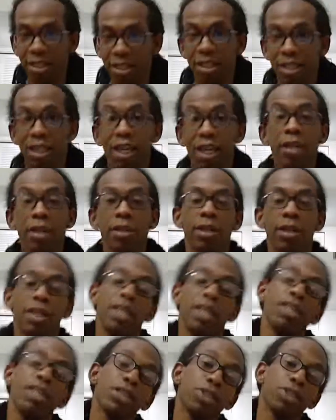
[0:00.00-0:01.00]
Today,
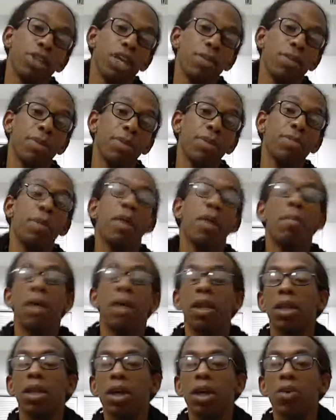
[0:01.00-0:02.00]
ladies and gentlemen,
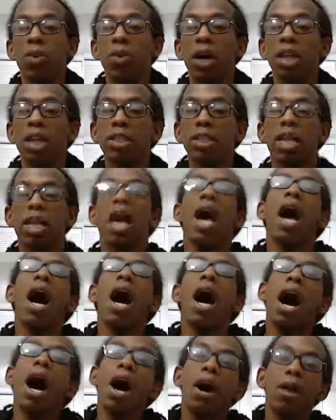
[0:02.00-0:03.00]
my loved ones,
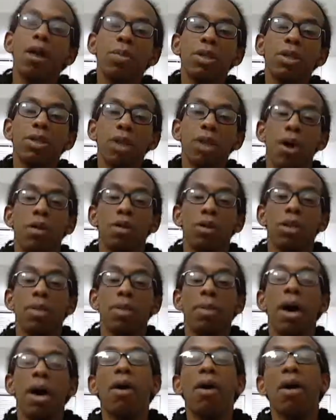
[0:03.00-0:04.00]
I'll be talking
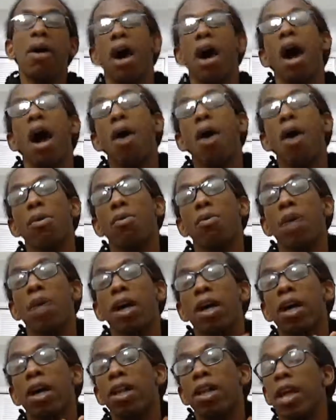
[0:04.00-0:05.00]
about how to
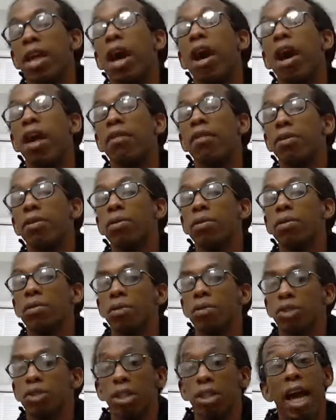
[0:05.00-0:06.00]
write a novel
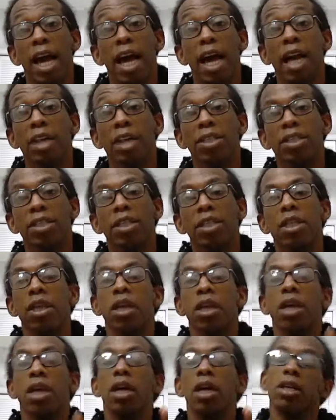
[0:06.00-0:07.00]
/
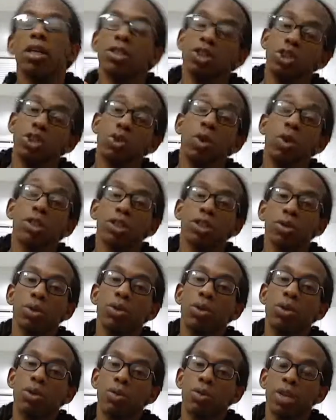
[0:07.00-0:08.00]
short
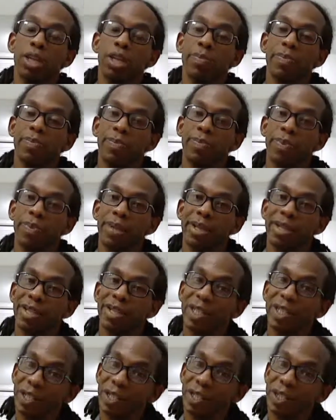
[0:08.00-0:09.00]
story.
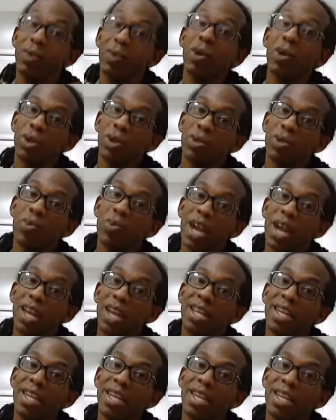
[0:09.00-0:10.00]
So are you
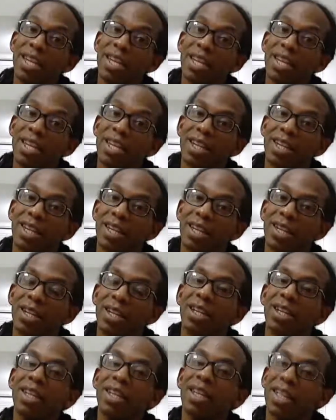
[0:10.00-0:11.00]
ready?
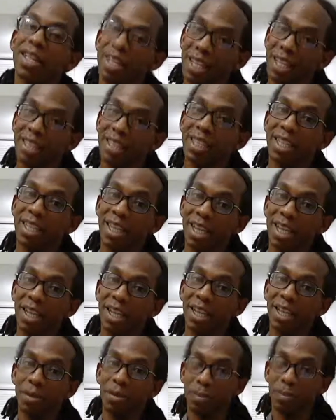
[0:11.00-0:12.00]
Let's
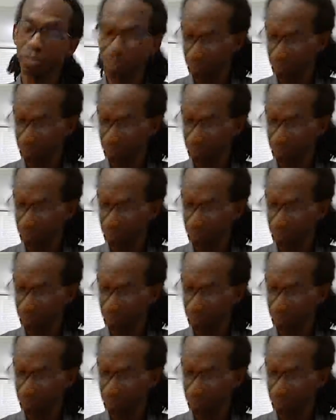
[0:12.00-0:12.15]
get it.